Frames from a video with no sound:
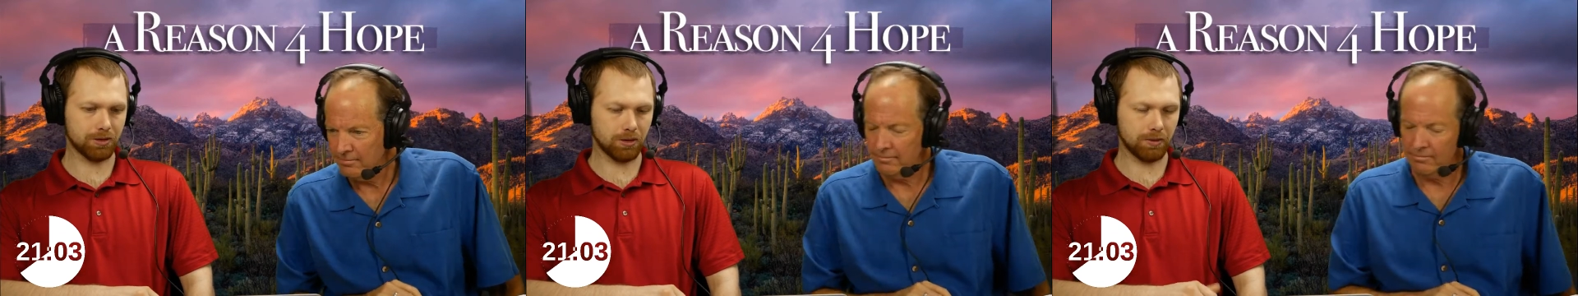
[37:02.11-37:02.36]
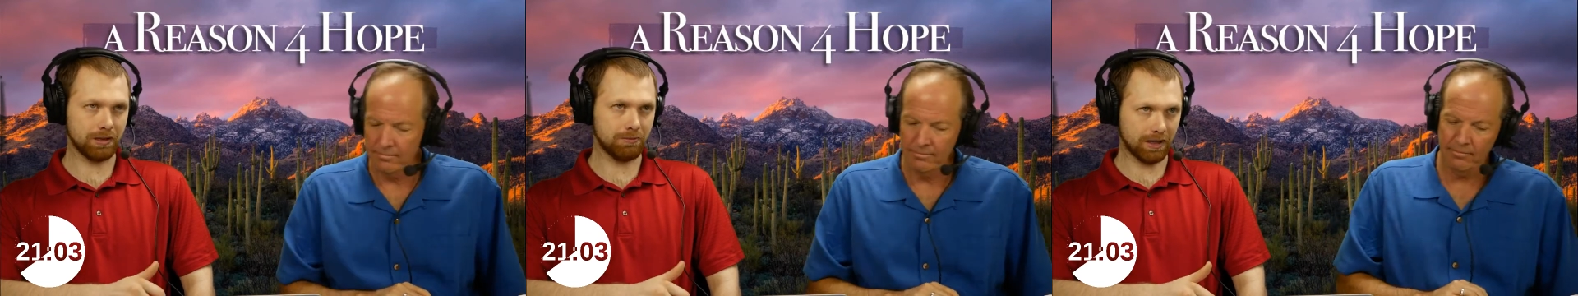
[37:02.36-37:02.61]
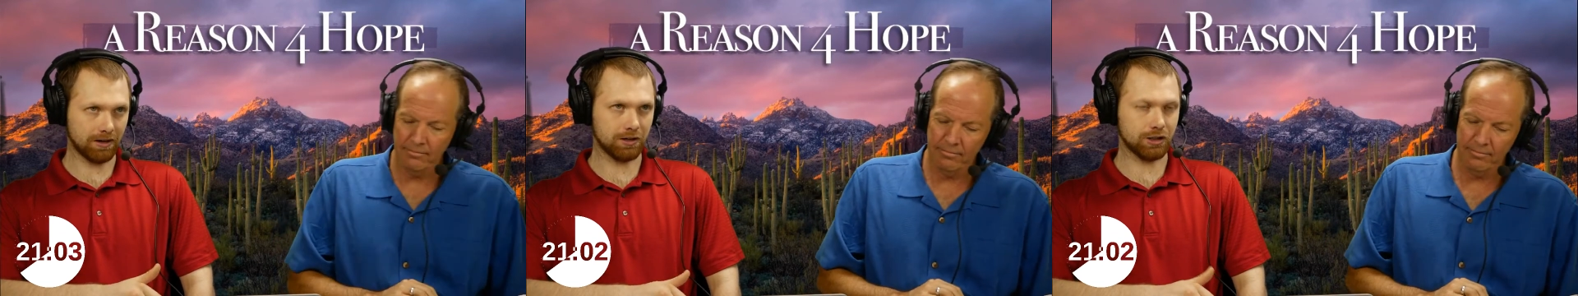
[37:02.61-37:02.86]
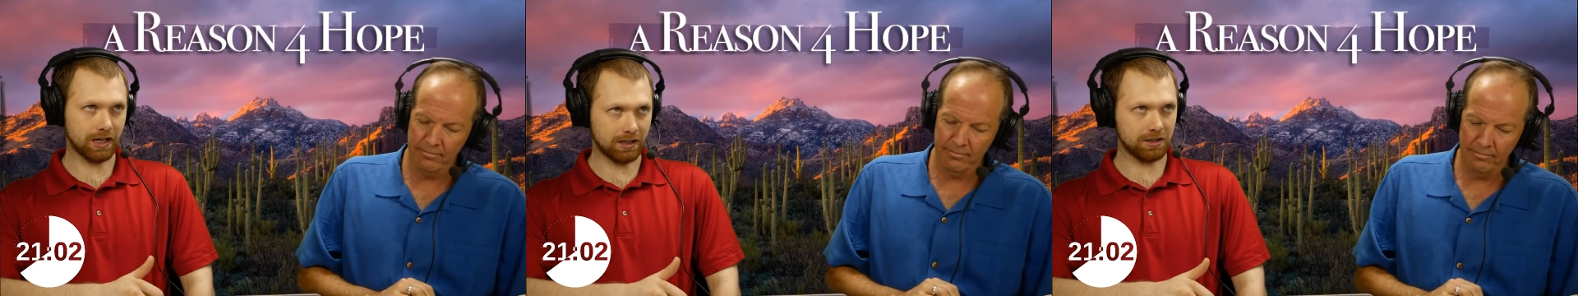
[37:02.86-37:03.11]
Speaker 1: So in
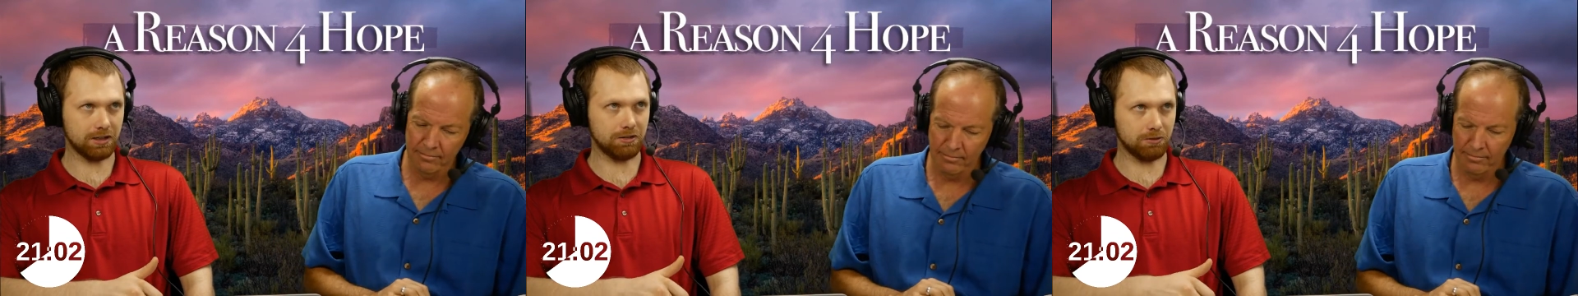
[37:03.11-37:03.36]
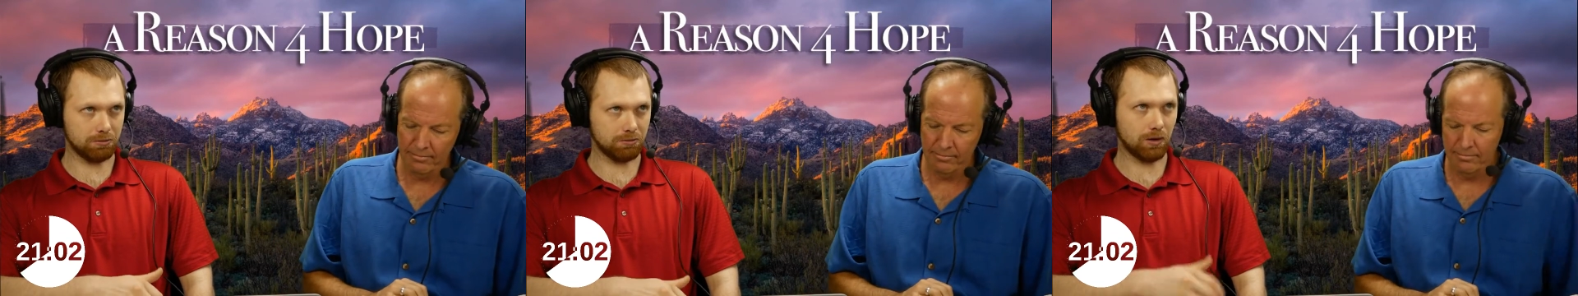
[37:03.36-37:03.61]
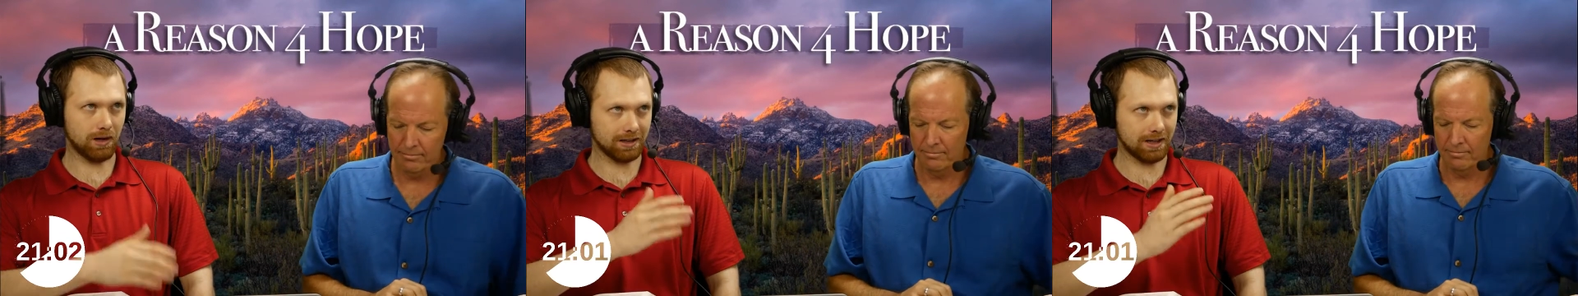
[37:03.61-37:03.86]
marriage, how do you walk